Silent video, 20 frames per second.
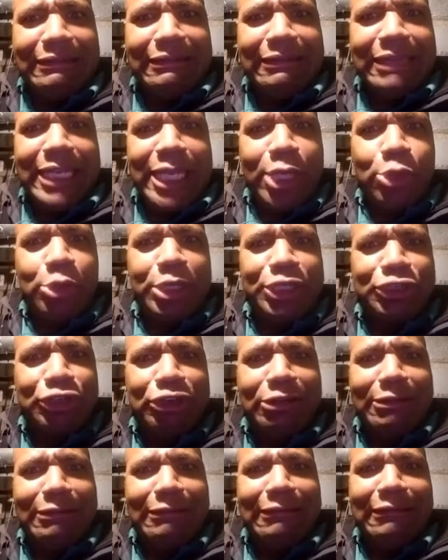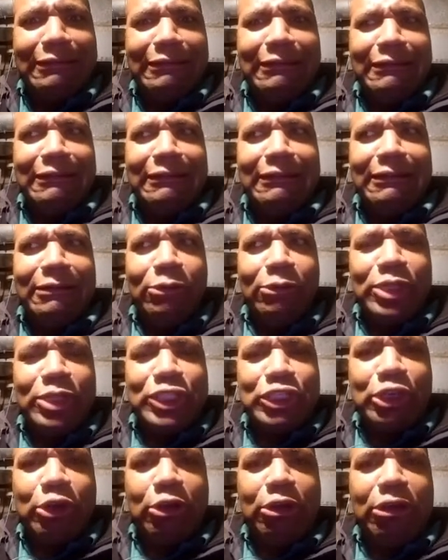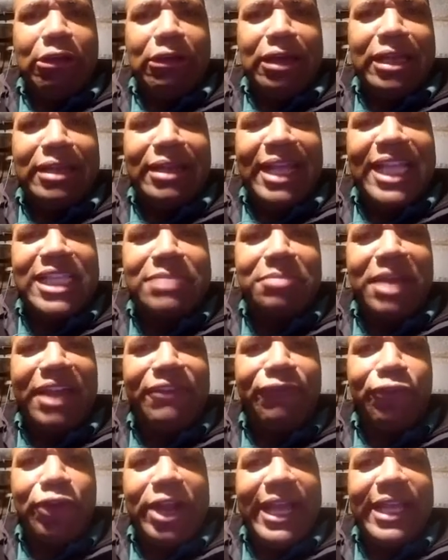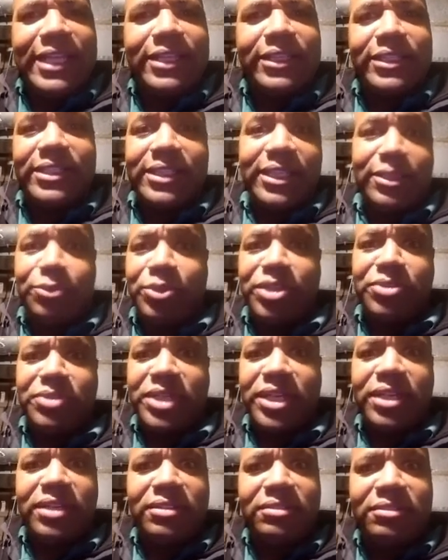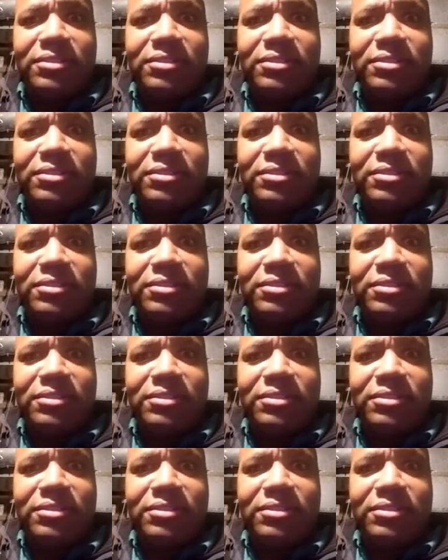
Language, what's going on? That's my friend. It's like, we don't care.